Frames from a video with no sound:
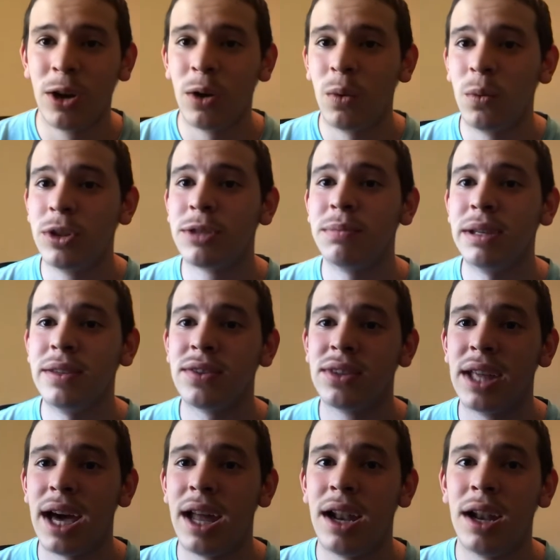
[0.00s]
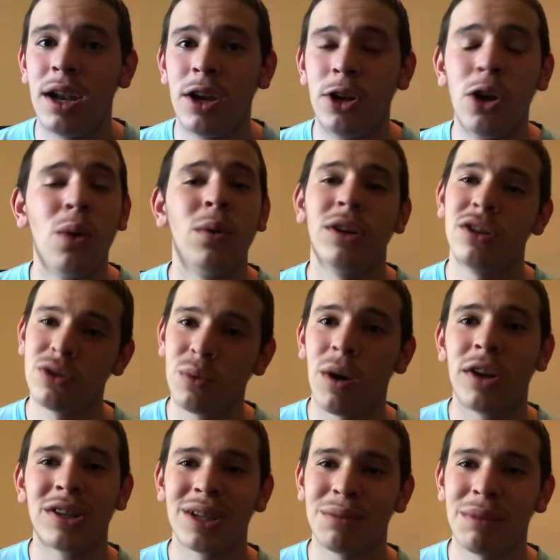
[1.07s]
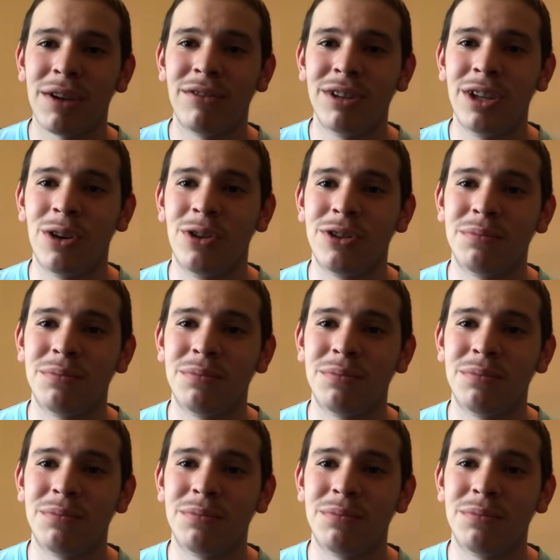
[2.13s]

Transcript: which means that no one is watching my videos